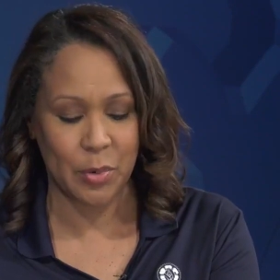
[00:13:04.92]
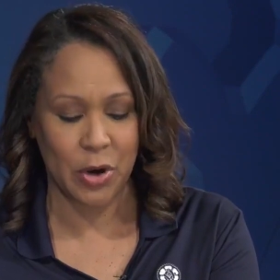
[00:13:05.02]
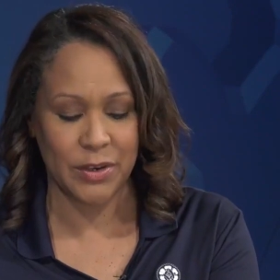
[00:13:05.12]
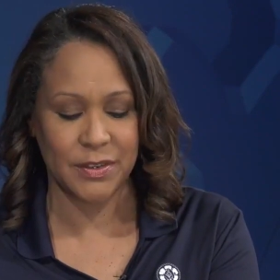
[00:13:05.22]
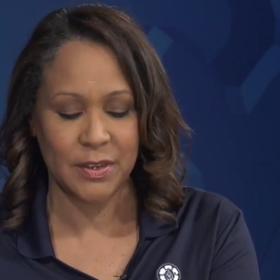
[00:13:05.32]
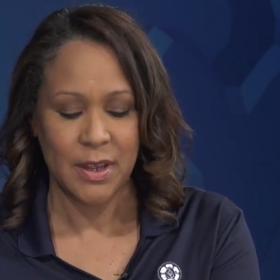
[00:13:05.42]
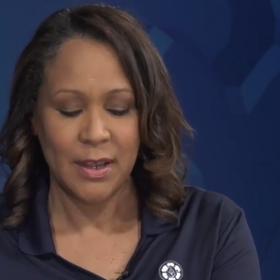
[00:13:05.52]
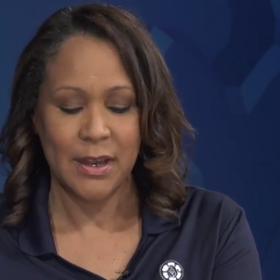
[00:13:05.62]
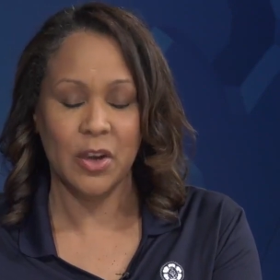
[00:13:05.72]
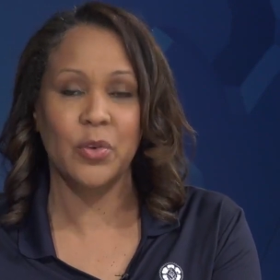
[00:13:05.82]
Parts.
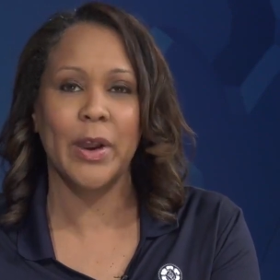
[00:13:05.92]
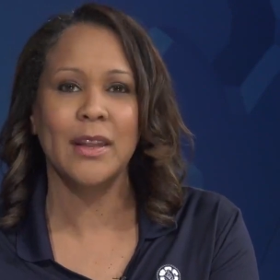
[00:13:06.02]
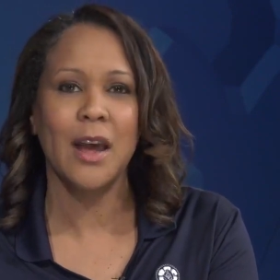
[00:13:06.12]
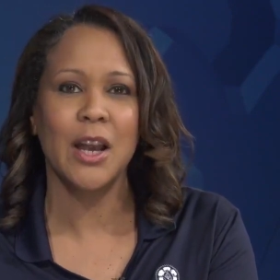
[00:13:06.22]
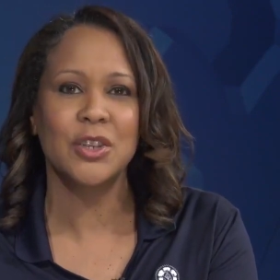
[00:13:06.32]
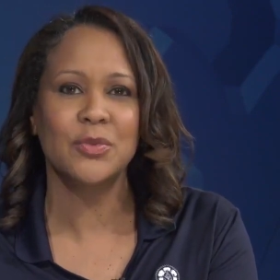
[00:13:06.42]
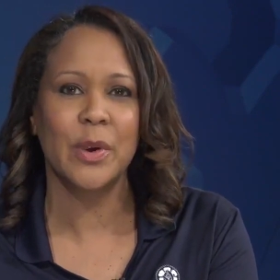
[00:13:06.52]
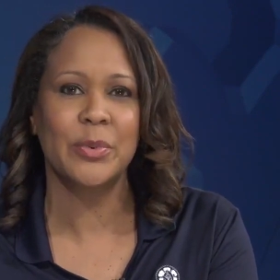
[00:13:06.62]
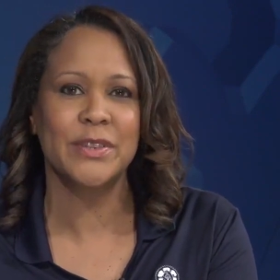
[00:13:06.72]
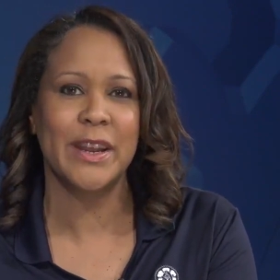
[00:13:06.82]
Now, Grand Lodge
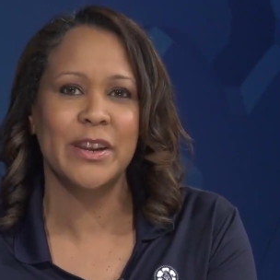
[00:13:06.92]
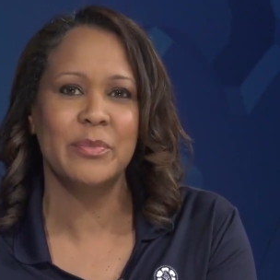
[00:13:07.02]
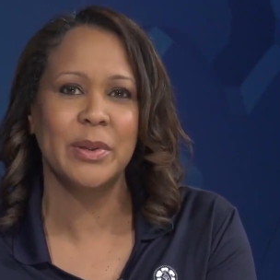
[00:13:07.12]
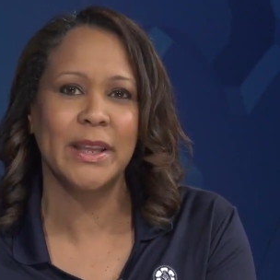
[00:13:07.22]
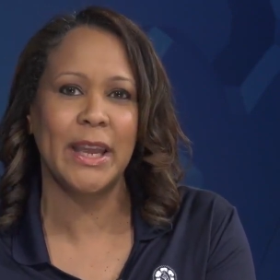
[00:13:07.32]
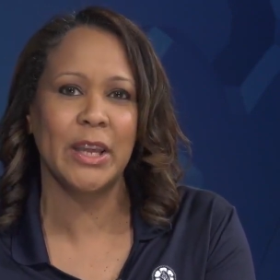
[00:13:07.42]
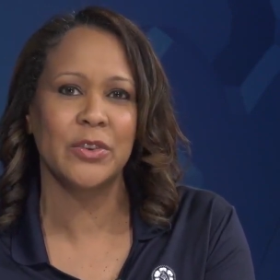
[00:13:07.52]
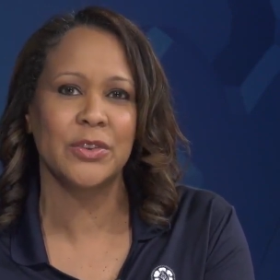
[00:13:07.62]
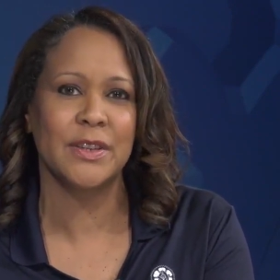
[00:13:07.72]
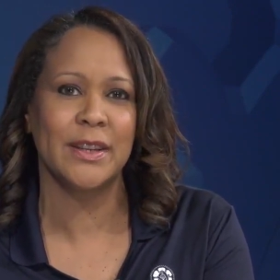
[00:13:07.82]
Representative Billy
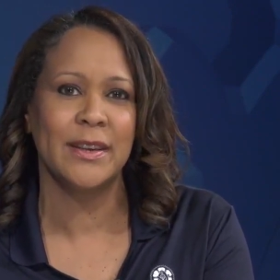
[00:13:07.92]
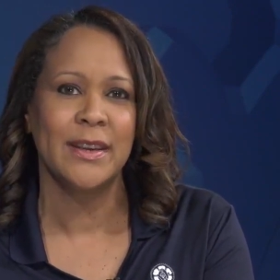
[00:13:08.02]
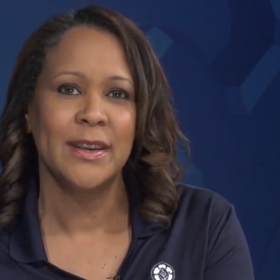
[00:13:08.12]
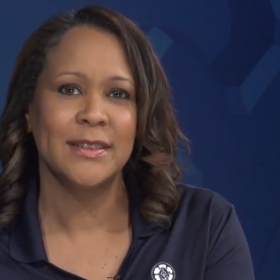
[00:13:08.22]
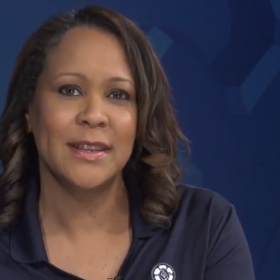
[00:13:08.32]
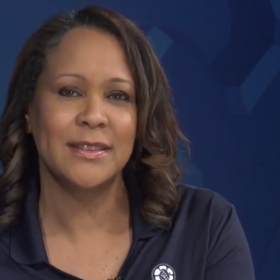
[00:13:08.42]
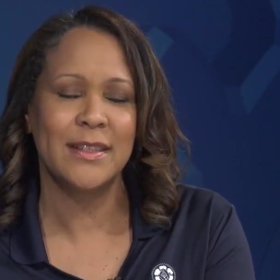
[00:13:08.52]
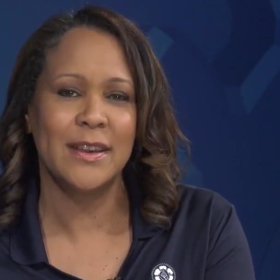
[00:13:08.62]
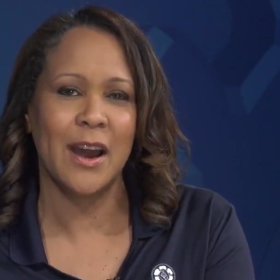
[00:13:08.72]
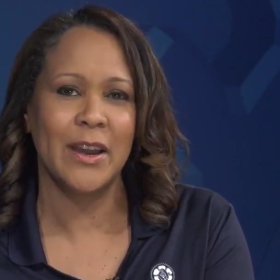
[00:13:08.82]
Anderson says
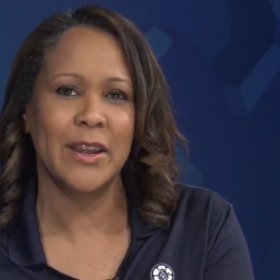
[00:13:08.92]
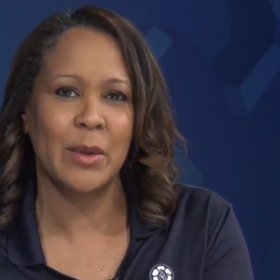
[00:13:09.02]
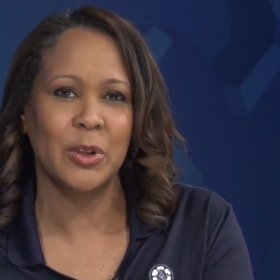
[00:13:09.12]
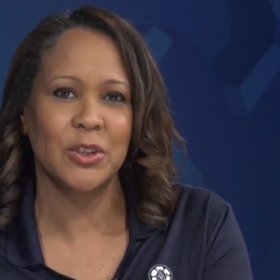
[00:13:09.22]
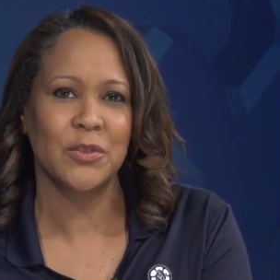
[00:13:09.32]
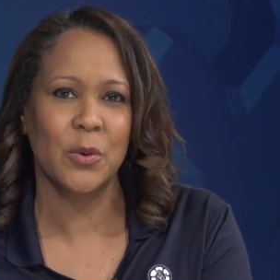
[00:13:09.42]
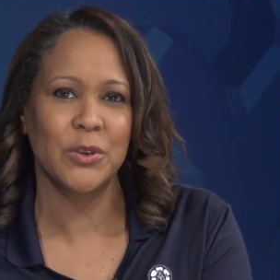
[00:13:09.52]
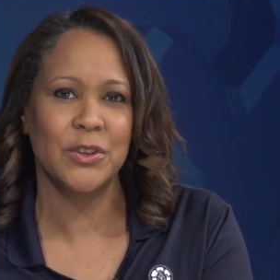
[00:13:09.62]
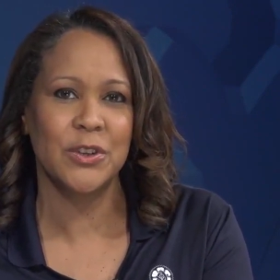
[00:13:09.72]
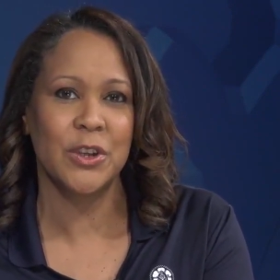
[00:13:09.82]
that the IAM looks
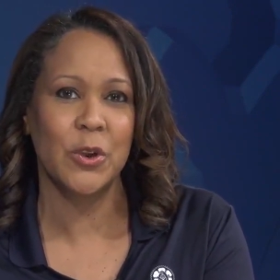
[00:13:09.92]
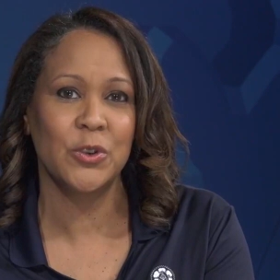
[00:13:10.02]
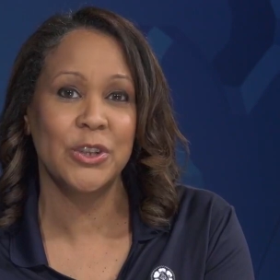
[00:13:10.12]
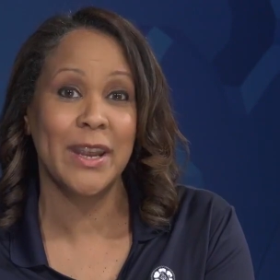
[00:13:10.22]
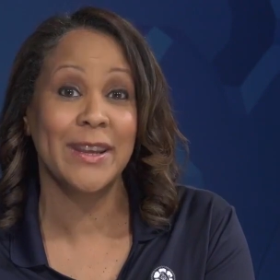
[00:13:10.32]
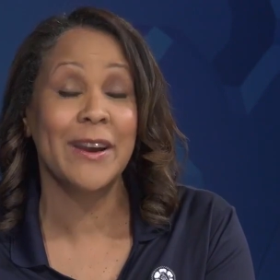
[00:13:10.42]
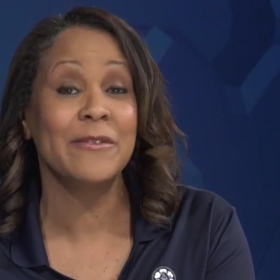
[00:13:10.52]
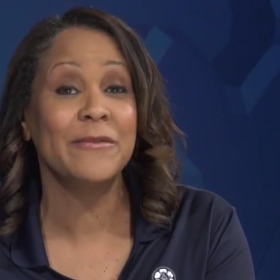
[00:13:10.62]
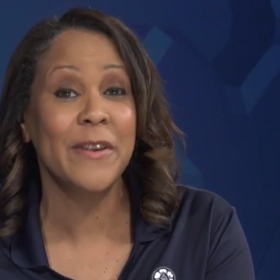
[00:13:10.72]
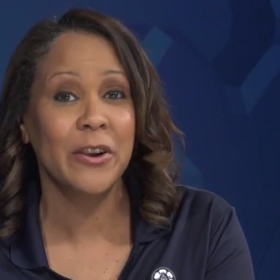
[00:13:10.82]
forward to negotiating a
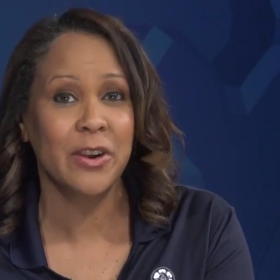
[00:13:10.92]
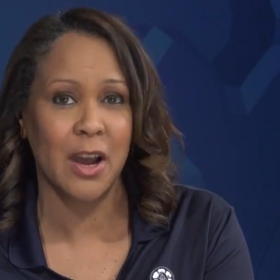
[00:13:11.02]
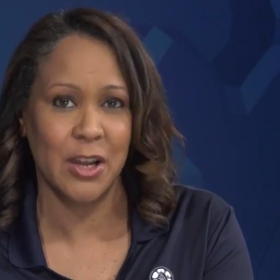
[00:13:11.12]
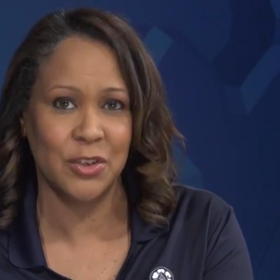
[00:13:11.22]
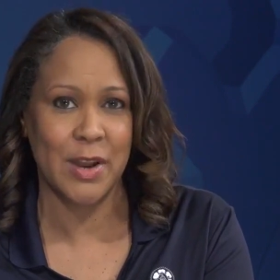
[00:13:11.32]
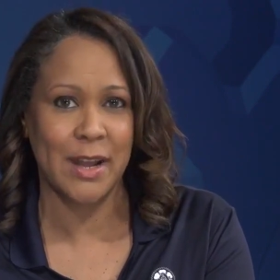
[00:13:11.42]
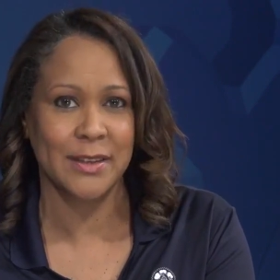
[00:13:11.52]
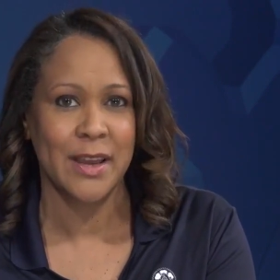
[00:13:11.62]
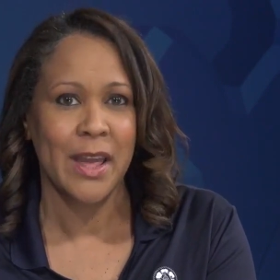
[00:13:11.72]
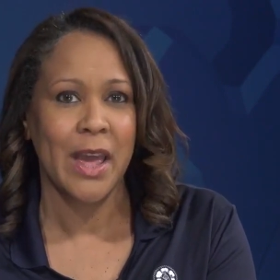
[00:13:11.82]
fair
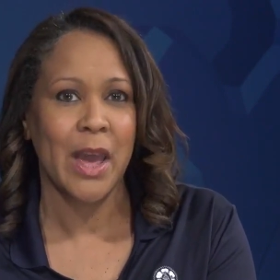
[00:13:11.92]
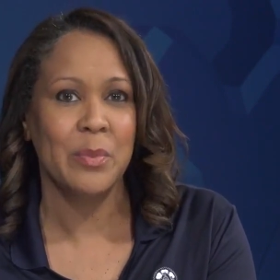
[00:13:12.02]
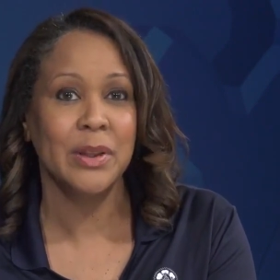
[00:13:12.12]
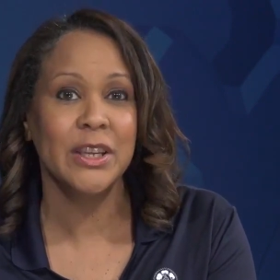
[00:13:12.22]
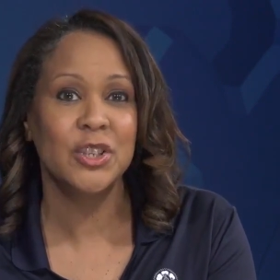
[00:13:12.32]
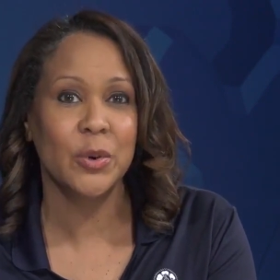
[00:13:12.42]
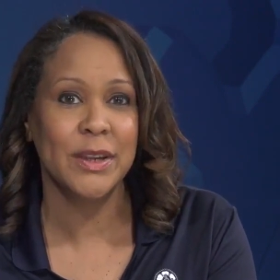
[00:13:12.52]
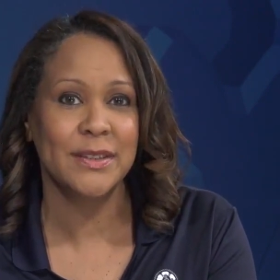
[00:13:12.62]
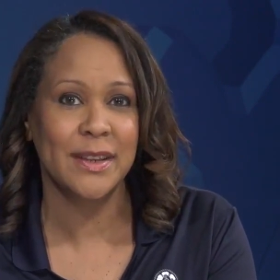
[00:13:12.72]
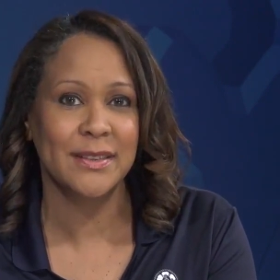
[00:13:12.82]
contract, and Billy
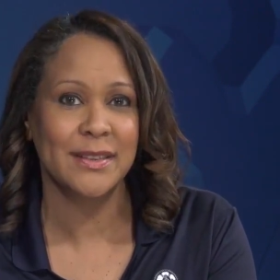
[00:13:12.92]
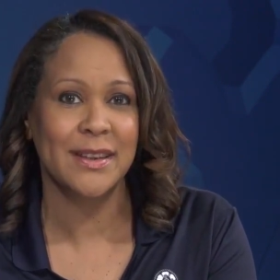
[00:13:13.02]
joins us